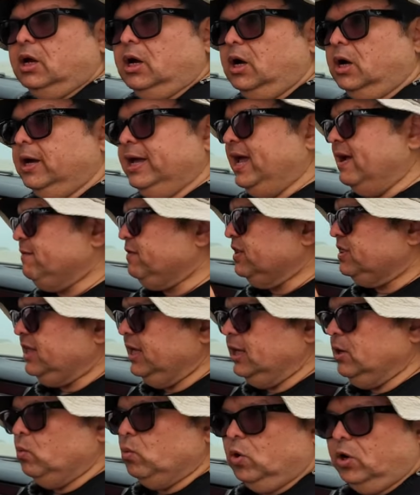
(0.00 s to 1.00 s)

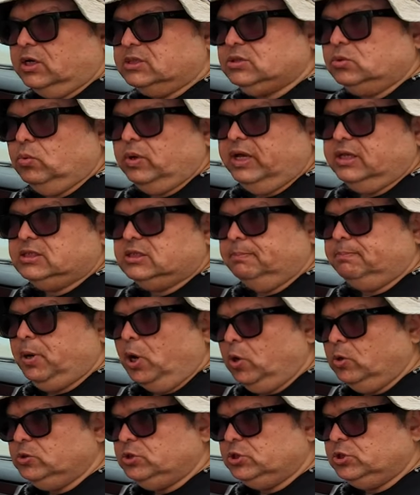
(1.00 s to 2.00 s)
Everything works the way it's
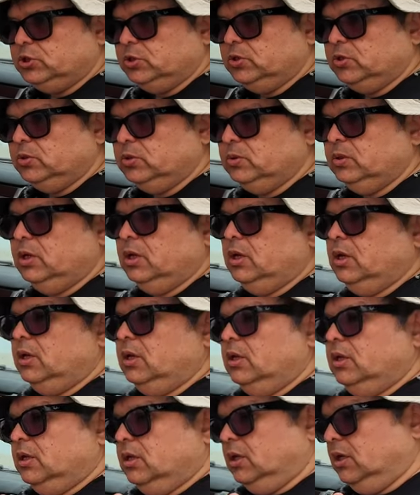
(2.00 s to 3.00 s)
supposed to,
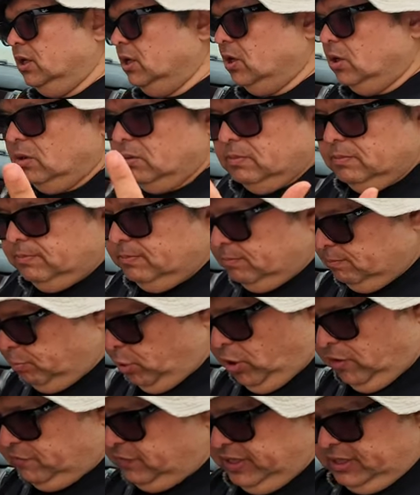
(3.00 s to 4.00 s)
you know,
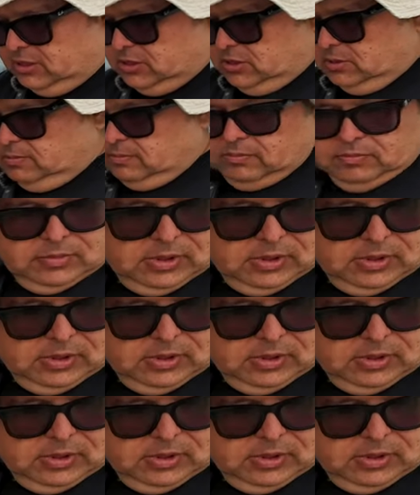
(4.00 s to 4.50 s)
perfect.